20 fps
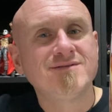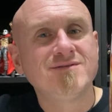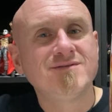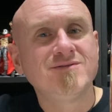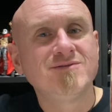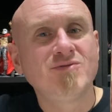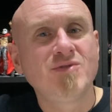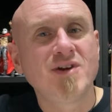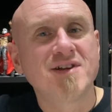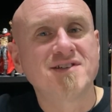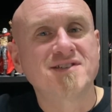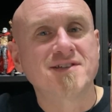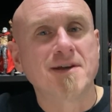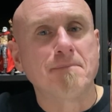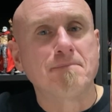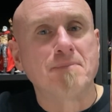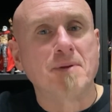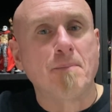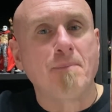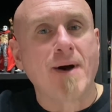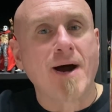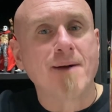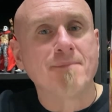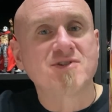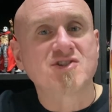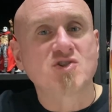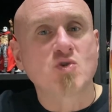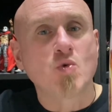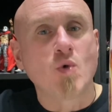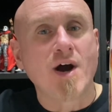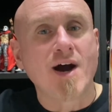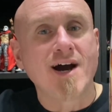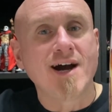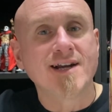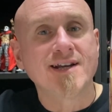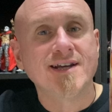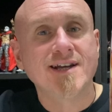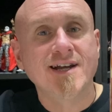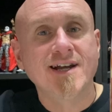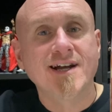What is up, the Bomb
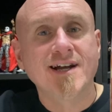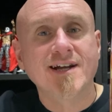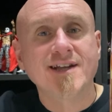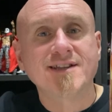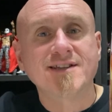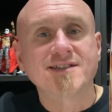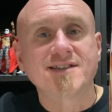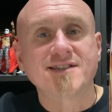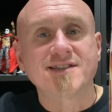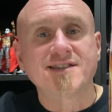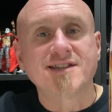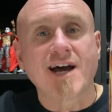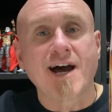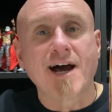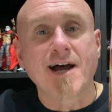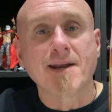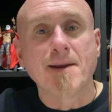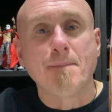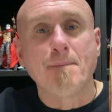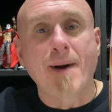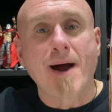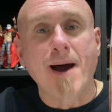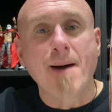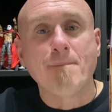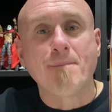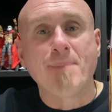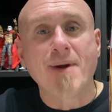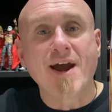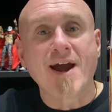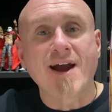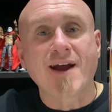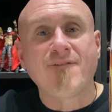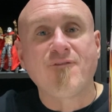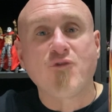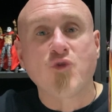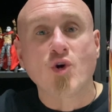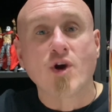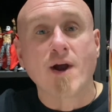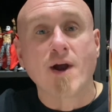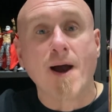Squad? This is Don the Bomb back
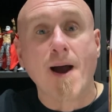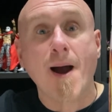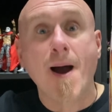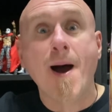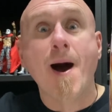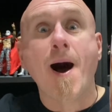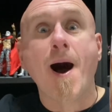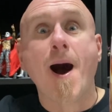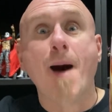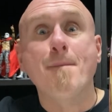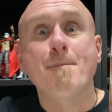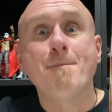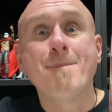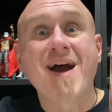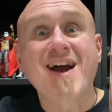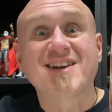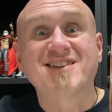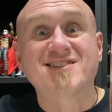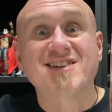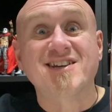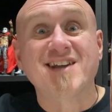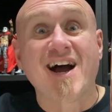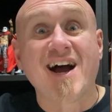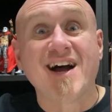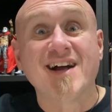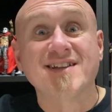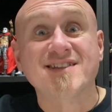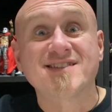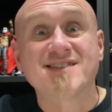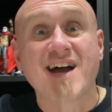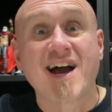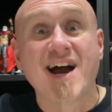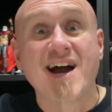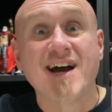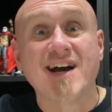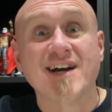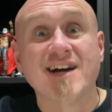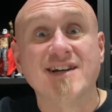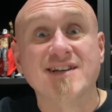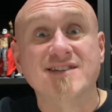for a
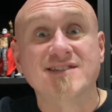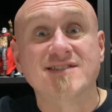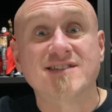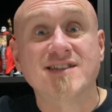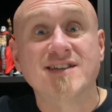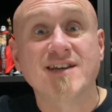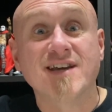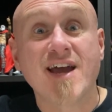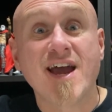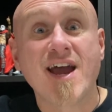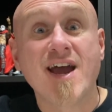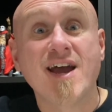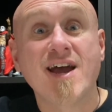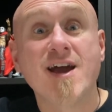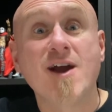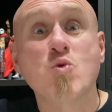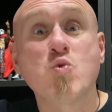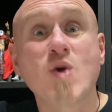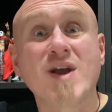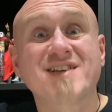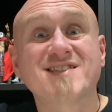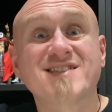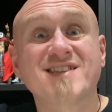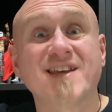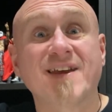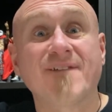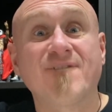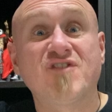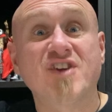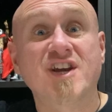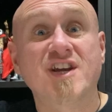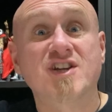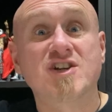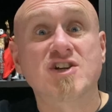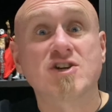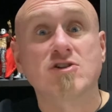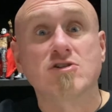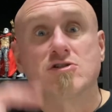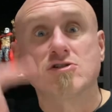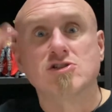mastodon-sized wrestling
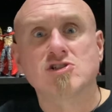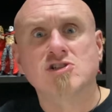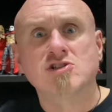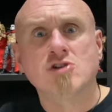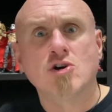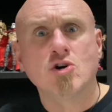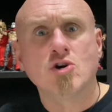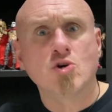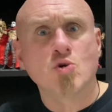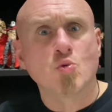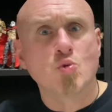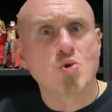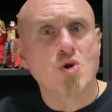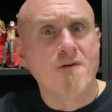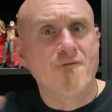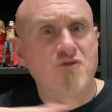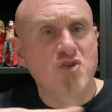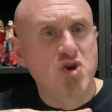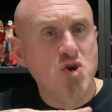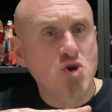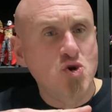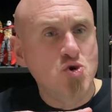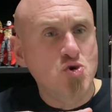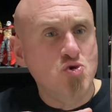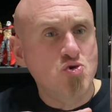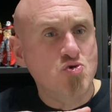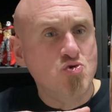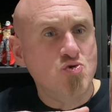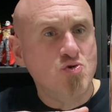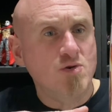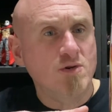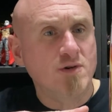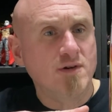figure review.